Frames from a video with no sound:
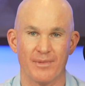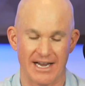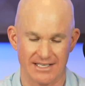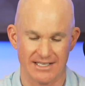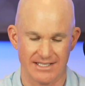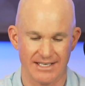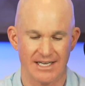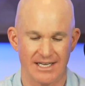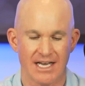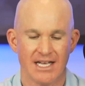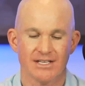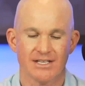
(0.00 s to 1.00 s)
magazine.
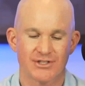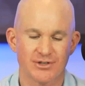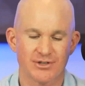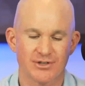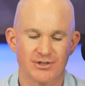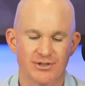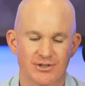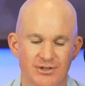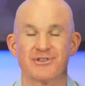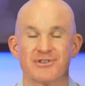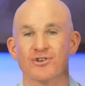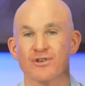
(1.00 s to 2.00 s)
Susan is a
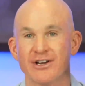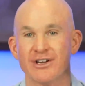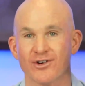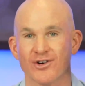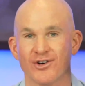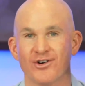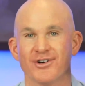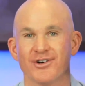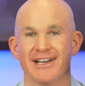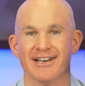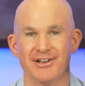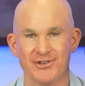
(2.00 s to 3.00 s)
Missouri girl
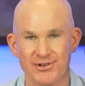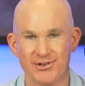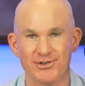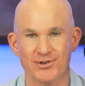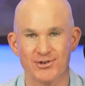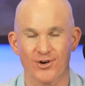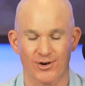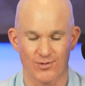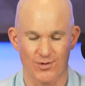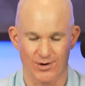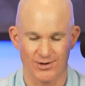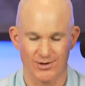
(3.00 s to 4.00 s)
in a New York
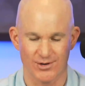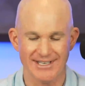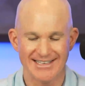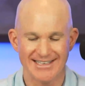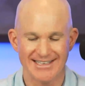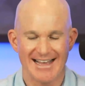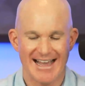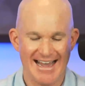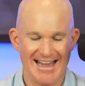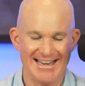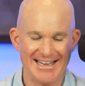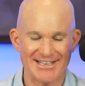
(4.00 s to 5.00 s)
world,
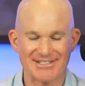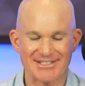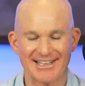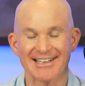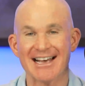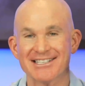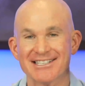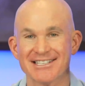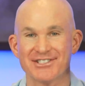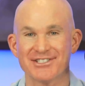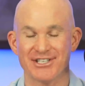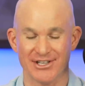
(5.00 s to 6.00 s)
and it's the
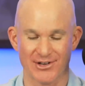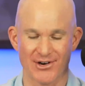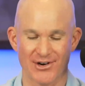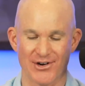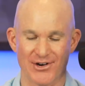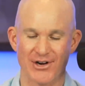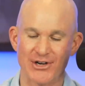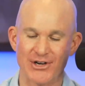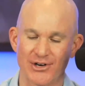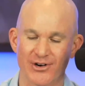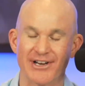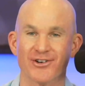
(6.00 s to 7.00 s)
lessons she learned
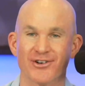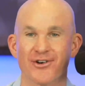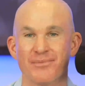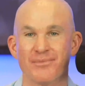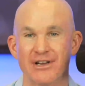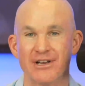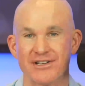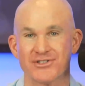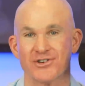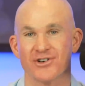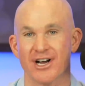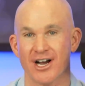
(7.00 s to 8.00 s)
during her
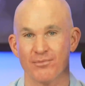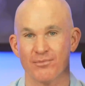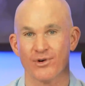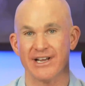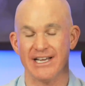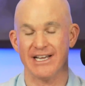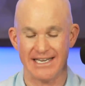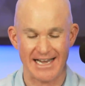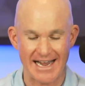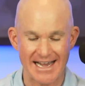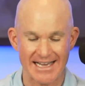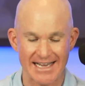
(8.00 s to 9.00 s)
Midwestern upbringing
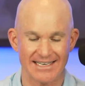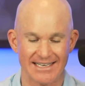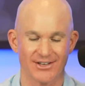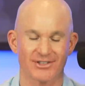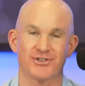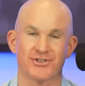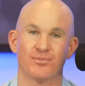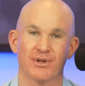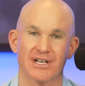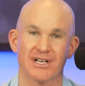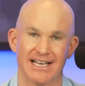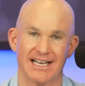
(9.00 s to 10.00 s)
and
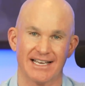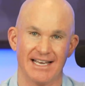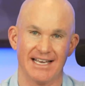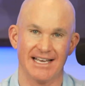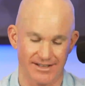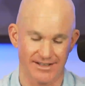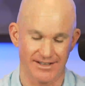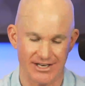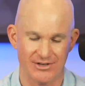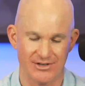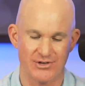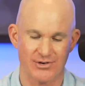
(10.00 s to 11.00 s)
2+ decades living
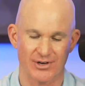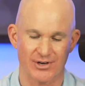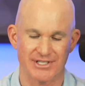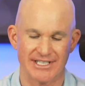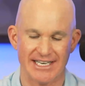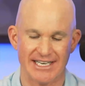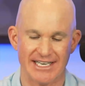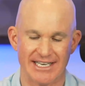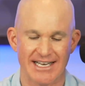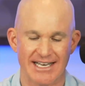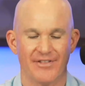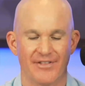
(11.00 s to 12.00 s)
in New York City
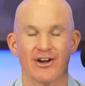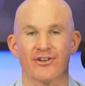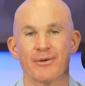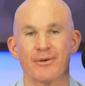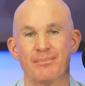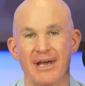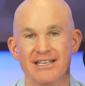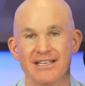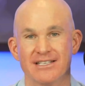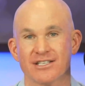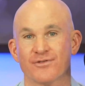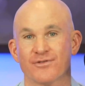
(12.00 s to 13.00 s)
that are the
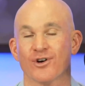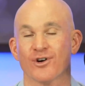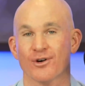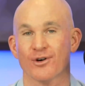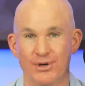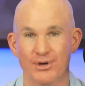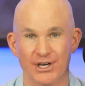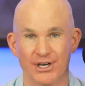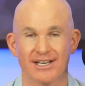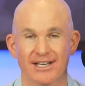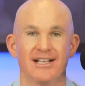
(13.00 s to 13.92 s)
basis for her book,